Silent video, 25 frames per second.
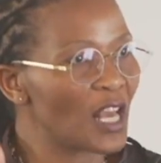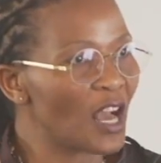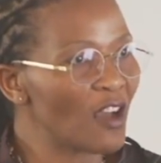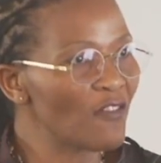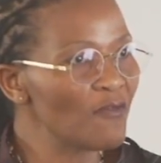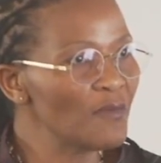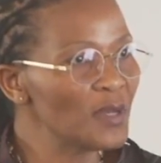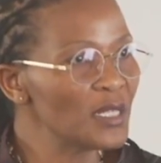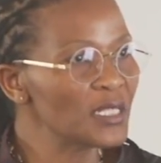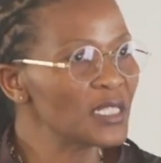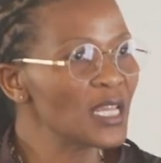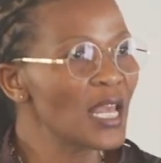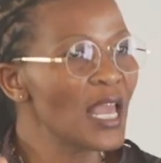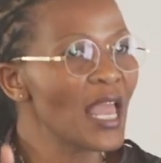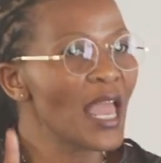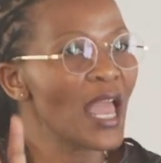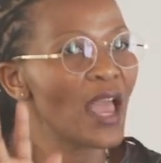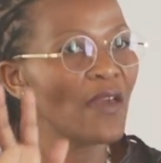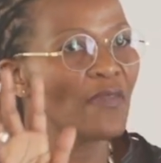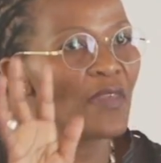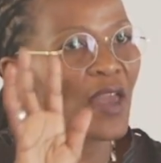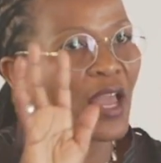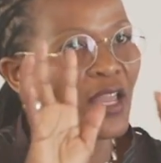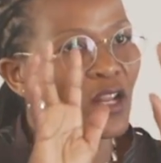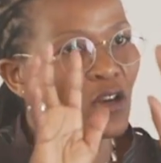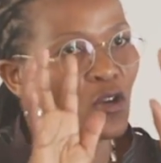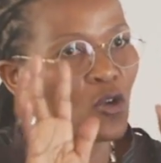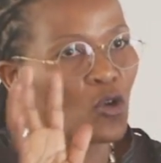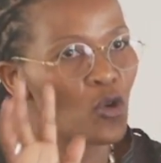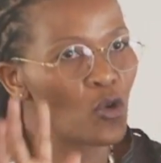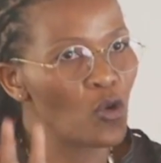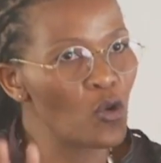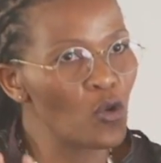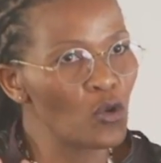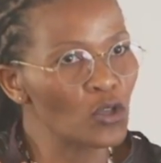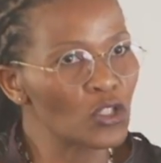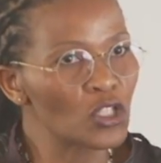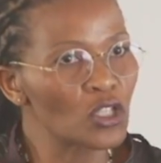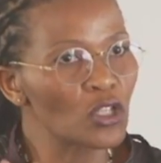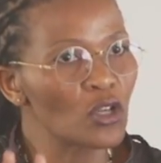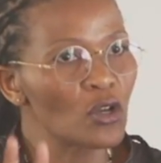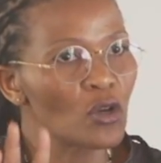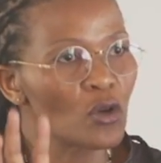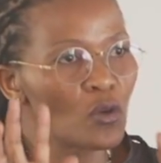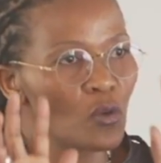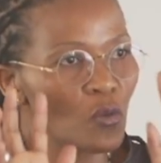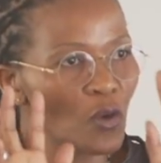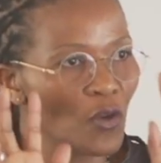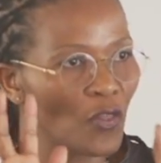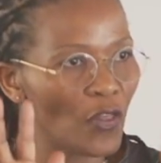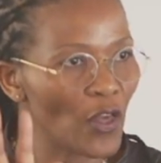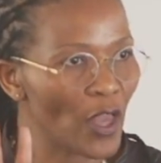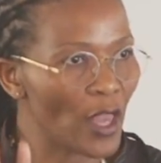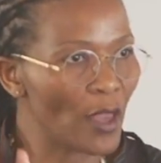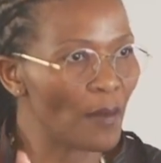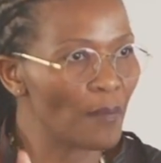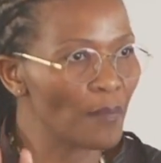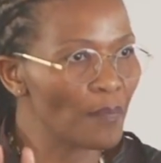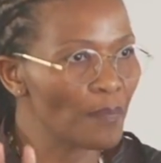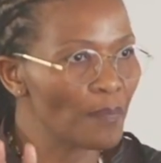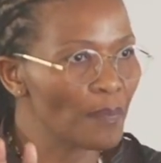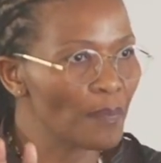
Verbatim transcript: government and they are in cahoots with the